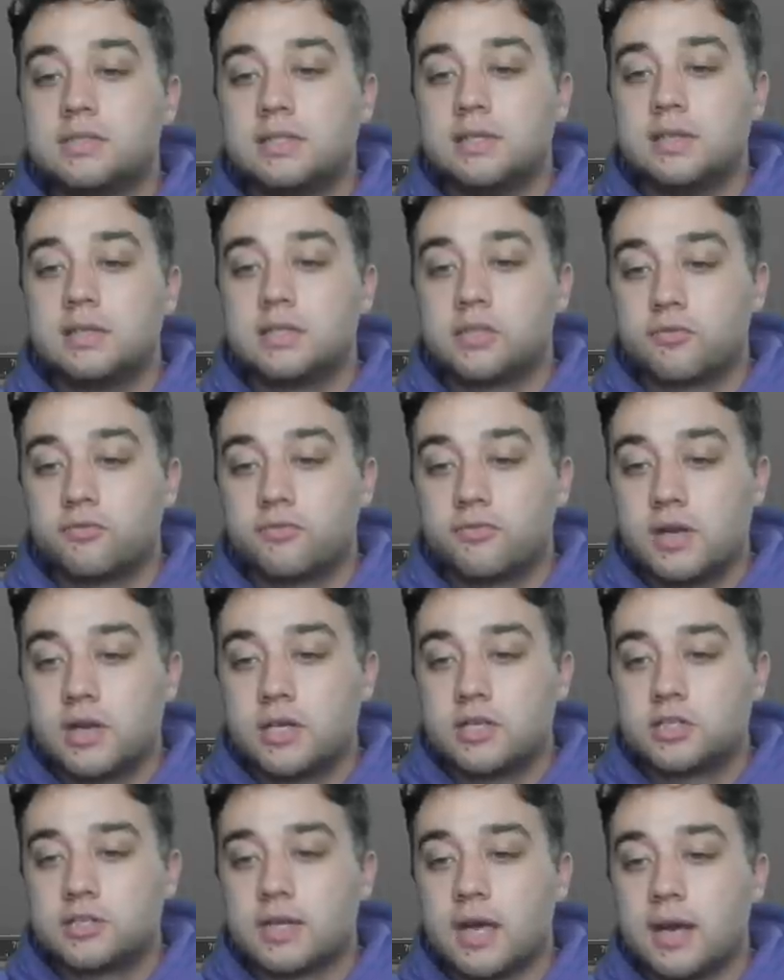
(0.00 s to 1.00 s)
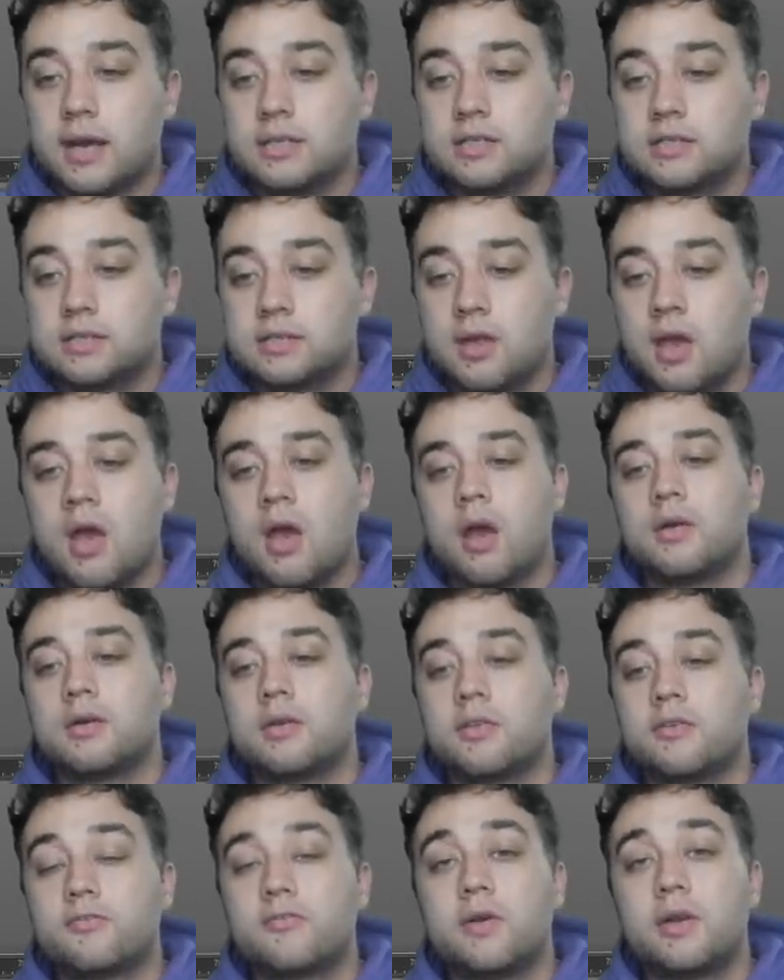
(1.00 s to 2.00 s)
see this footage settings
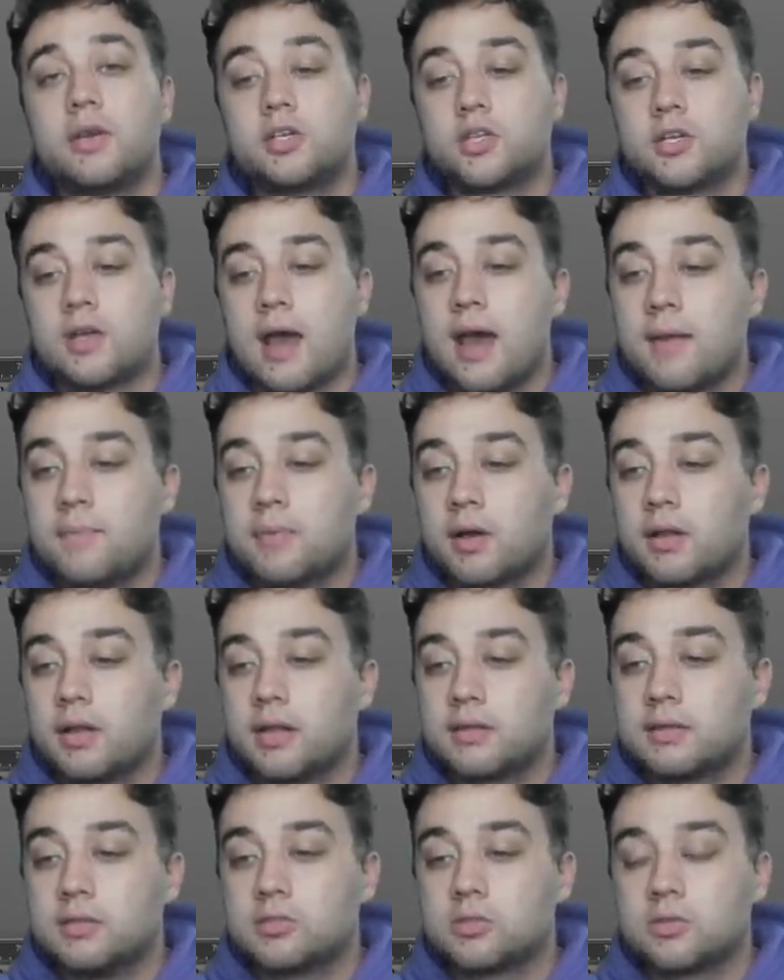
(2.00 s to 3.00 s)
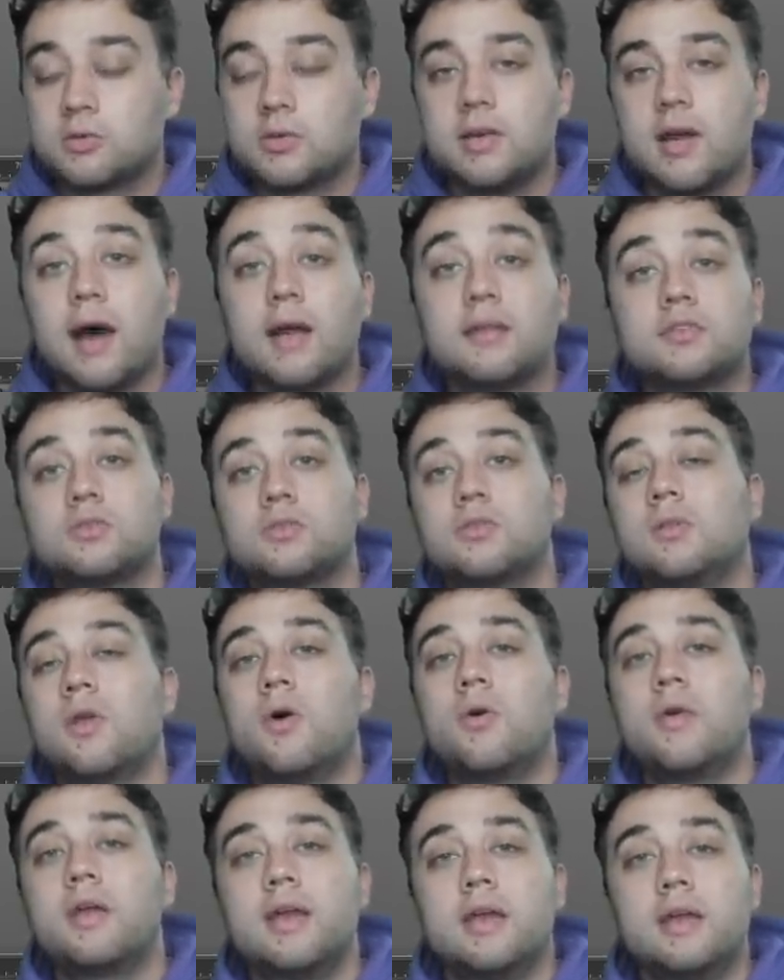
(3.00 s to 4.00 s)
under the footage tab. Click these three dots to
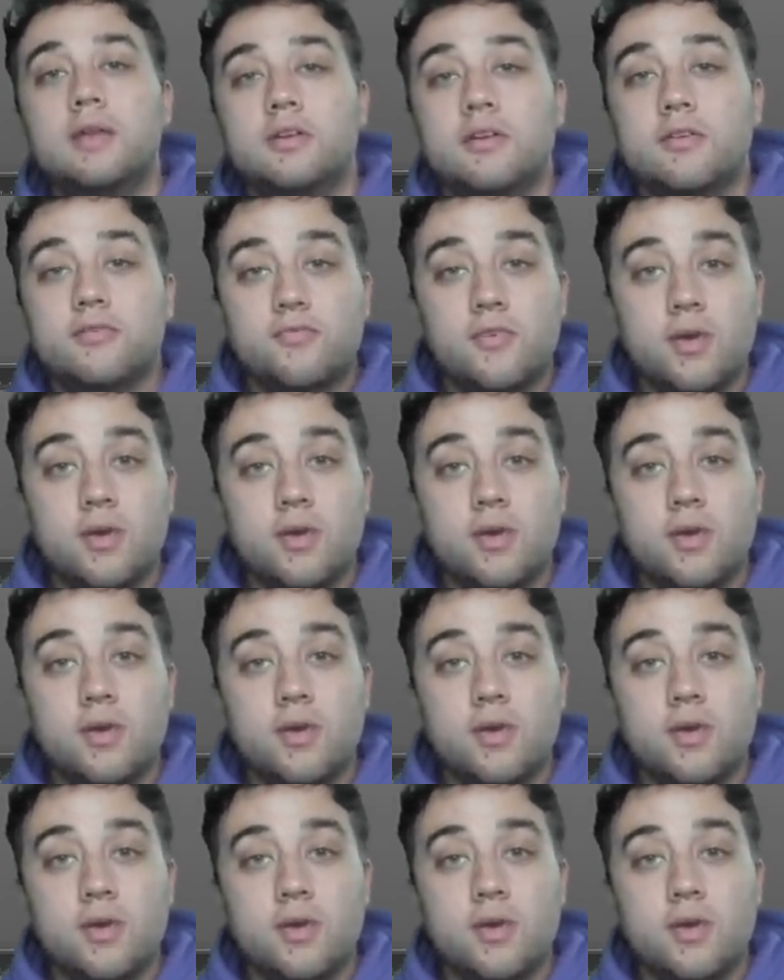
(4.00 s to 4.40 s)
load in your